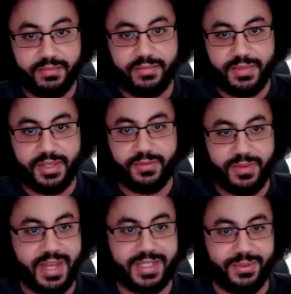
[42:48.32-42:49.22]
Yeah,
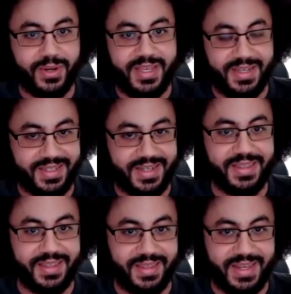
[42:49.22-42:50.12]
if that's what he
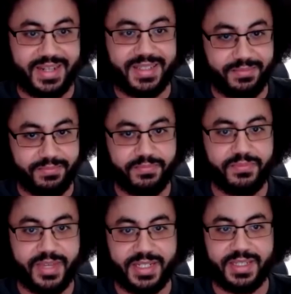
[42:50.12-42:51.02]
said, then that's
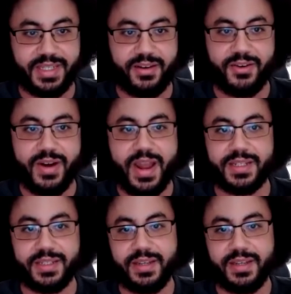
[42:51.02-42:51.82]
that's incorrect.